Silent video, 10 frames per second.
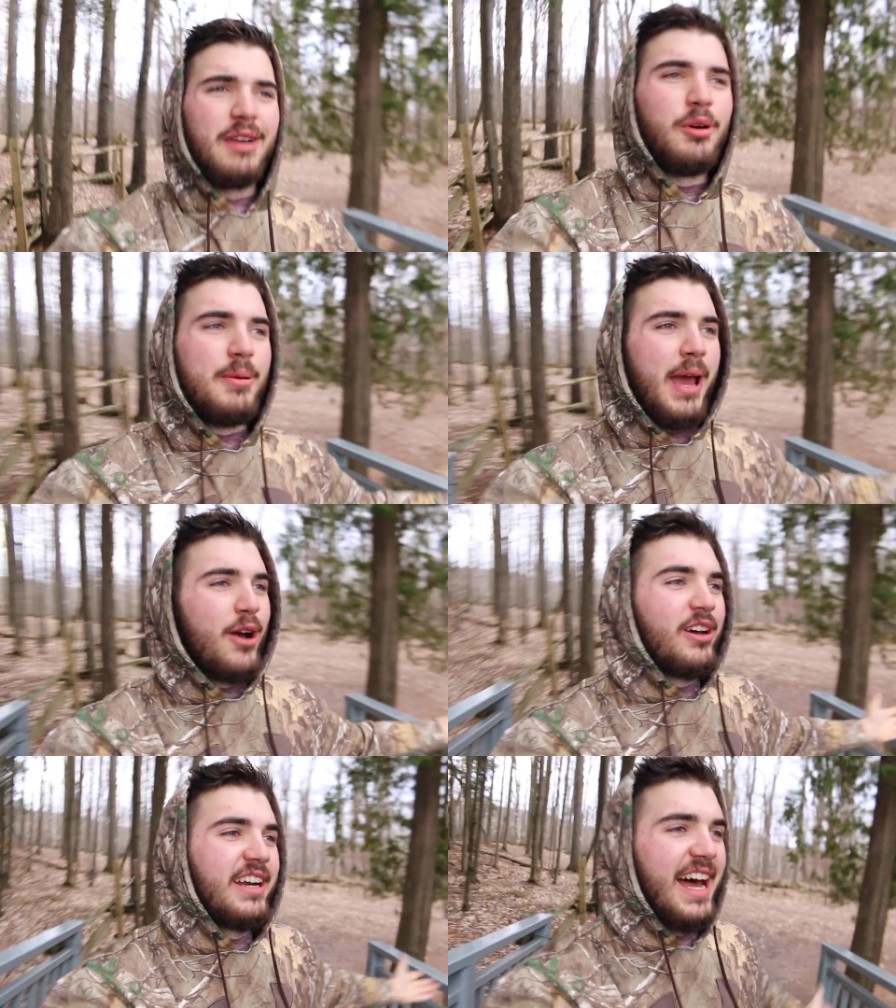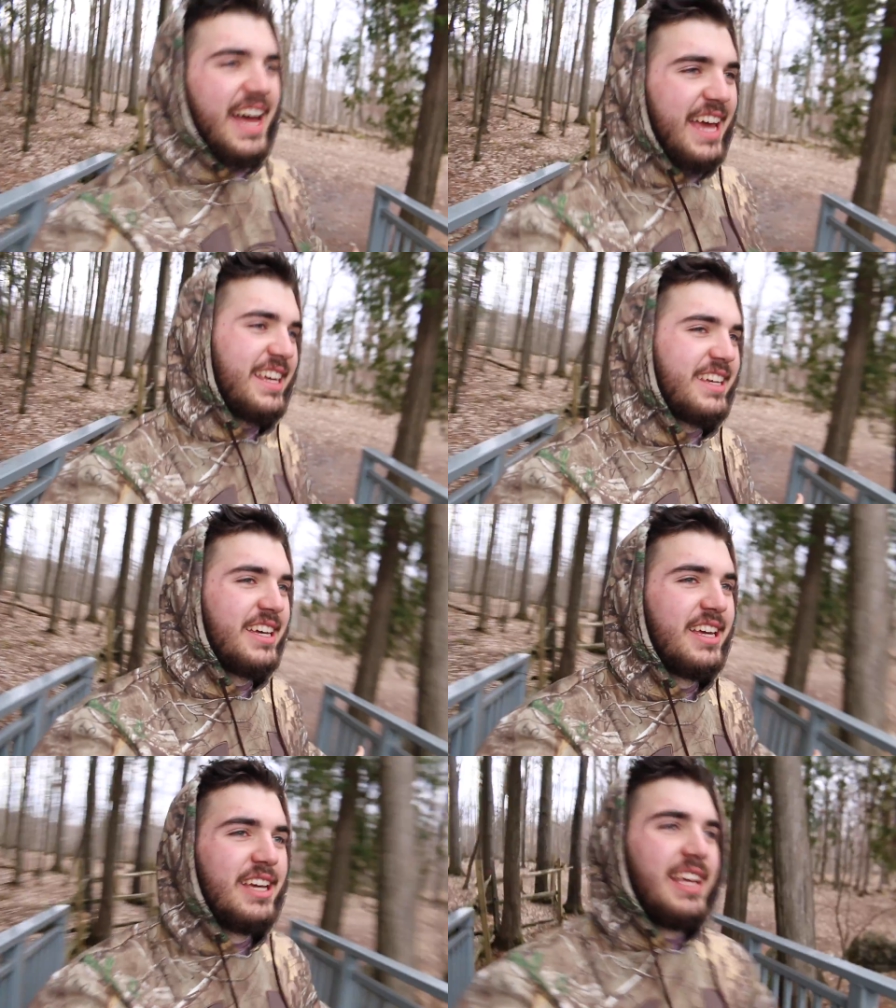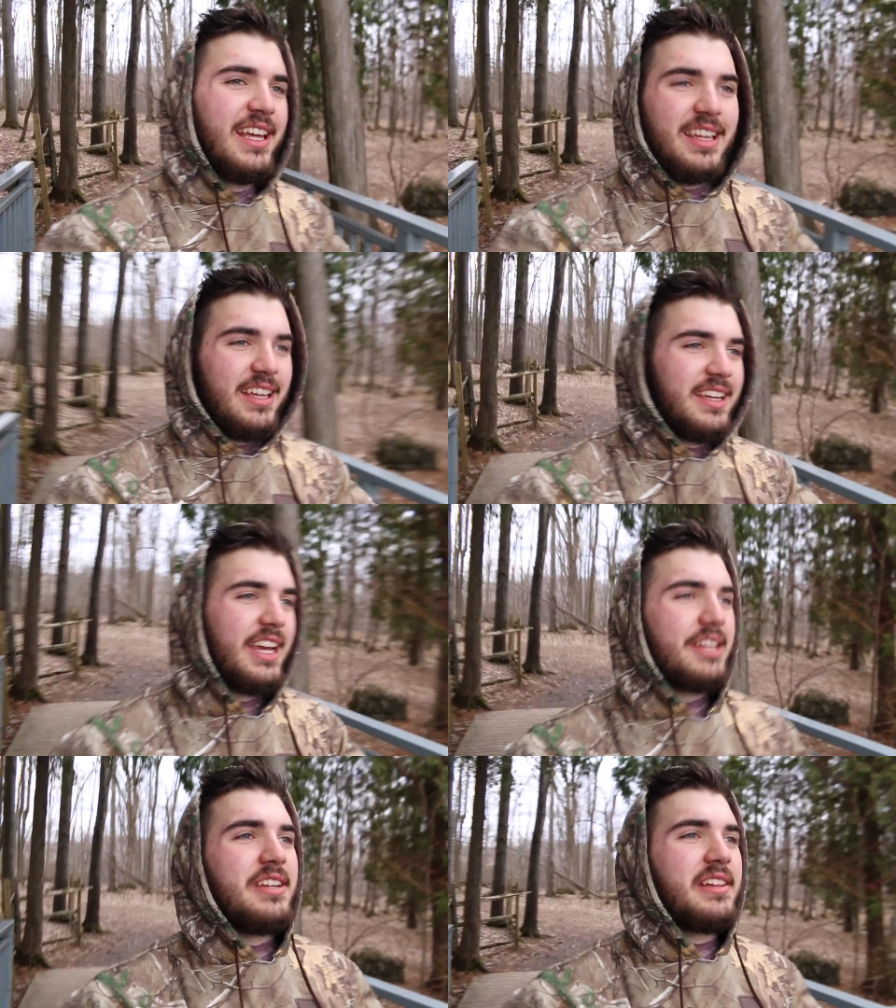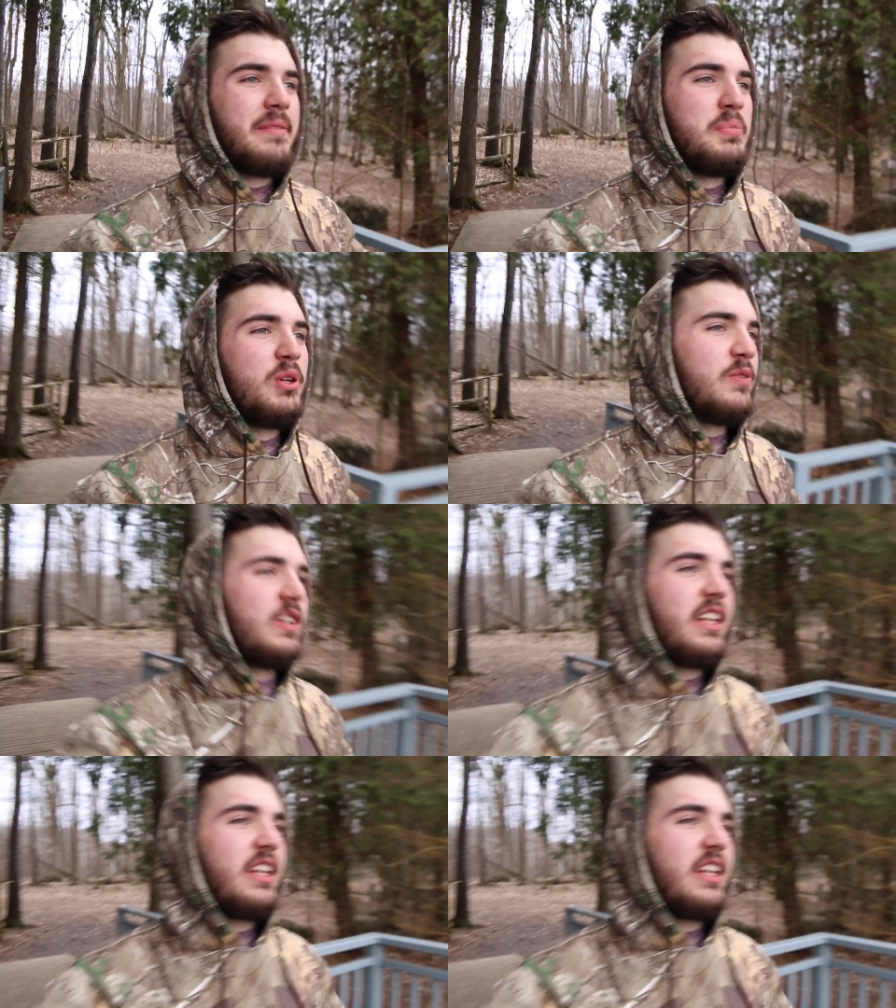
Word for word: when I'm out on a hike is just beautiful.